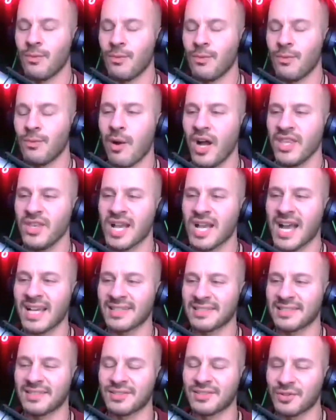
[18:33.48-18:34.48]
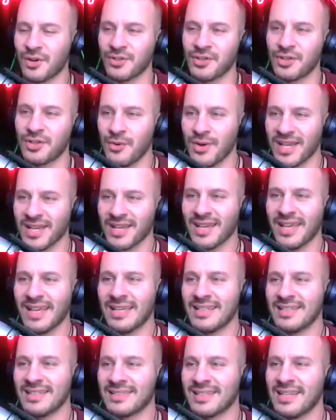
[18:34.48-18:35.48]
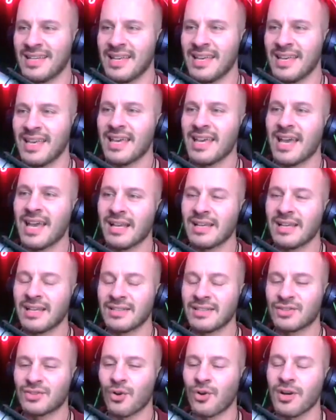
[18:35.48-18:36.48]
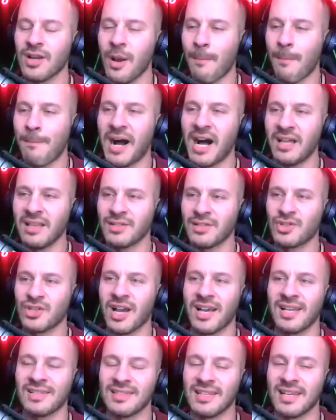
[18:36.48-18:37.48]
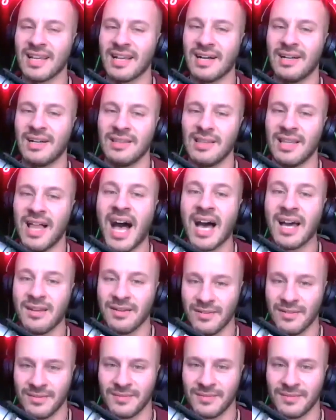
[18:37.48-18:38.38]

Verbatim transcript: what I want you guys to start doing is start apologizing a lot.